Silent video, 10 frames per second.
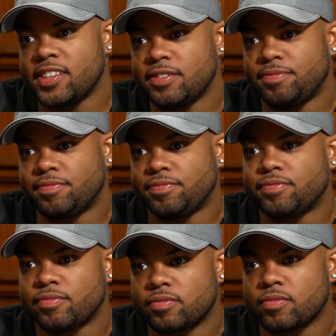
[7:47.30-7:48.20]
on behalf of
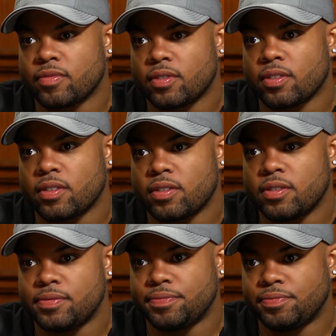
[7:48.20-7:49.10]
his father and the
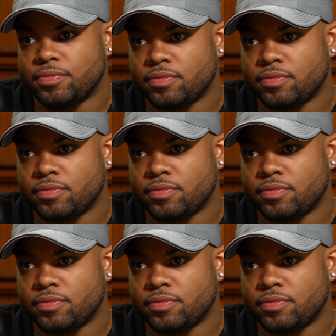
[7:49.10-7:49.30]
whole group,